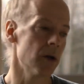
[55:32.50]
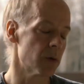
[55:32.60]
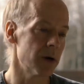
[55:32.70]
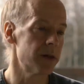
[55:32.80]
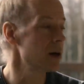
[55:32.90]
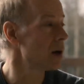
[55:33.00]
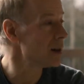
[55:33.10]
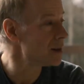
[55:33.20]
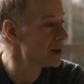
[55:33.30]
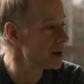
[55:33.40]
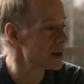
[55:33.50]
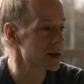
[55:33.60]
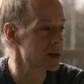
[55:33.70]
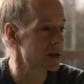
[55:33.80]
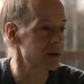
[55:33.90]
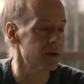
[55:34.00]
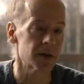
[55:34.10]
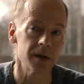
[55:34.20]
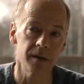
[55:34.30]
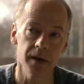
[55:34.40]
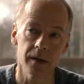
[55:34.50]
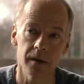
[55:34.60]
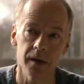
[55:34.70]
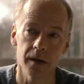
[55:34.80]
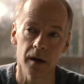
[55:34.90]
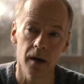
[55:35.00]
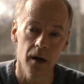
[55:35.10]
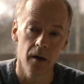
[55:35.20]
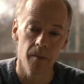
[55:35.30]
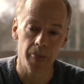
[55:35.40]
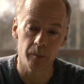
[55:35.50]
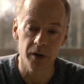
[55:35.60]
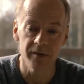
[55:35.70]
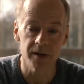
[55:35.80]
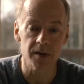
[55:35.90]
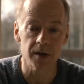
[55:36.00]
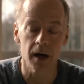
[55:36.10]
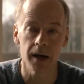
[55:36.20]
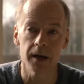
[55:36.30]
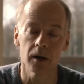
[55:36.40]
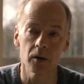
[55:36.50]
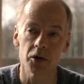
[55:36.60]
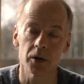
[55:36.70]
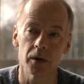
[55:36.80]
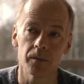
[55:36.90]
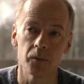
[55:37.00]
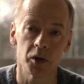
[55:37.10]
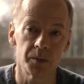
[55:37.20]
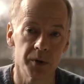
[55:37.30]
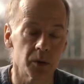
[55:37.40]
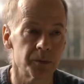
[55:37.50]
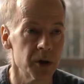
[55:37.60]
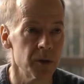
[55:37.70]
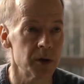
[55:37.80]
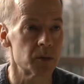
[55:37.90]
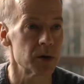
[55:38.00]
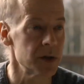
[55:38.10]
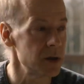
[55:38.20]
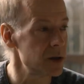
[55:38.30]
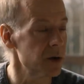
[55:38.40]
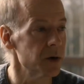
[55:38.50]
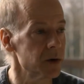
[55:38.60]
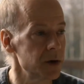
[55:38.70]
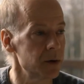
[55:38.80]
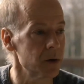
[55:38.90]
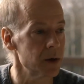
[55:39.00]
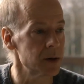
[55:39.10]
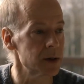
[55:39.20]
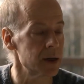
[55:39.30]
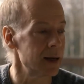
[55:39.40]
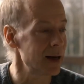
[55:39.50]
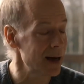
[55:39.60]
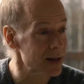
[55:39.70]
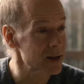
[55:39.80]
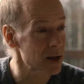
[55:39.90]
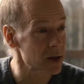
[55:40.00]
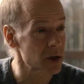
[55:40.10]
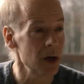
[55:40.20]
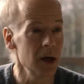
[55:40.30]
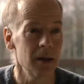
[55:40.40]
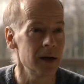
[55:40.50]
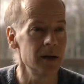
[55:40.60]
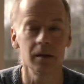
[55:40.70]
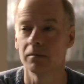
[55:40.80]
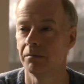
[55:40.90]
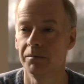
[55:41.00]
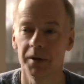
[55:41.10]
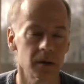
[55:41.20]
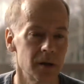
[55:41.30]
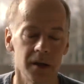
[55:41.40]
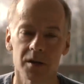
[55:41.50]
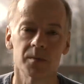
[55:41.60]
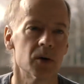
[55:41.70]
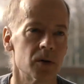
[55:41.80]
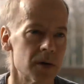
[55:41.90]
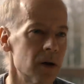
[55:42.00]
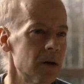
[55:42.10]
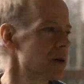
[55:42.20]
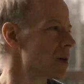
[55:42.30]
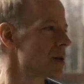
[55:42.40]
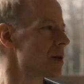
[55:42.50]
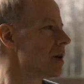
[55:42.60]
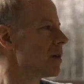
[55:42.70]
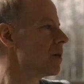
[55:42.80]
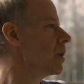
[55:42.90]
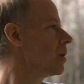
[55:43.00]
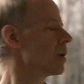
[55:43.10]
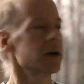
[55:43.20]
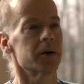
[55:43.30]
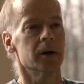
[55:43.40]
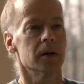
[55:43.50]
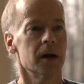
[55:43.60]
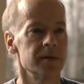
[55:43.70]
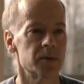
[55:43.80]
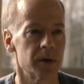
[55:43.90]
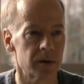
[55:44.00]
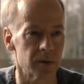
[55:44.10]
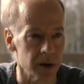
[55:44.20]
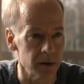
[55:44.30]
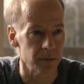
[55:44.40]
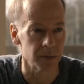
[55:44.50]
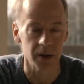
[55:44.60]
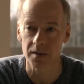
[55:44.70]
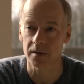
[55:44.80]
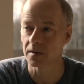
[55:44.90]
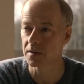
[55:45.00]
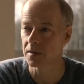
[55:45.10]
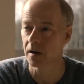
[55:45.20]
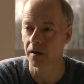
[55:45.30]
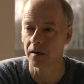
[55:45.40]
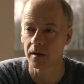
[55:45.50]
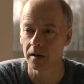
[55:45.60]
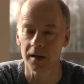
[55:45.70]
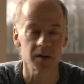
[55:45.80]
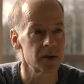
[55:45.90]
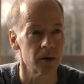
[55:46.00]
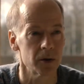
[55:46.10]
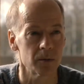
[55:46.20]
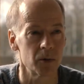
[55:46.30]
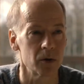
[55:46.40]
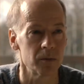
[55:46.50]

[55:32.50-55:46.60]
So I think that's the difference. I think the previous high culture which built pyramids was interiorly oriented, and as such, they didn't build gizmos and all this stuff that we clutter our lives with, right? Because it's not an exterior